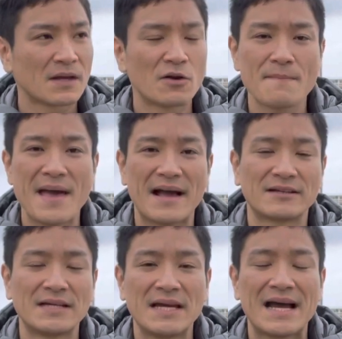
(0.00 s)
looking back
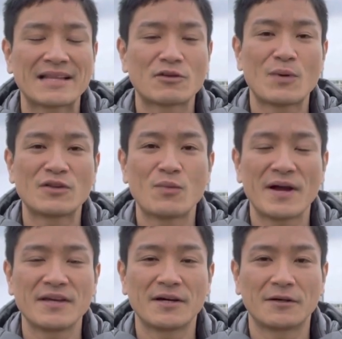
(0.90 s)
at the
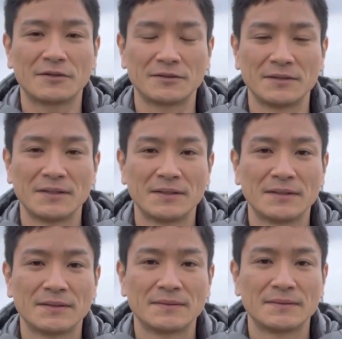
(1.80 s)
21 year old
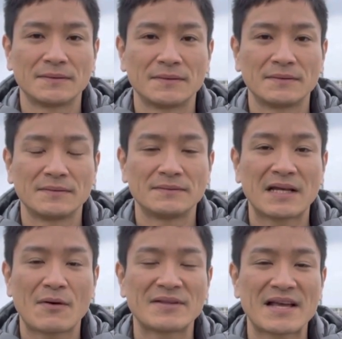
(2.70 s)

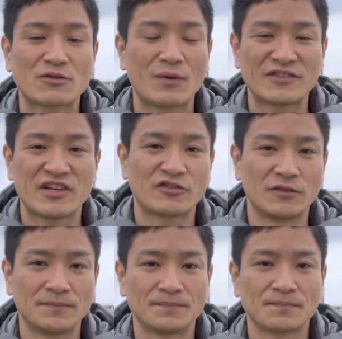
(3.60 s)
that I was at graduation,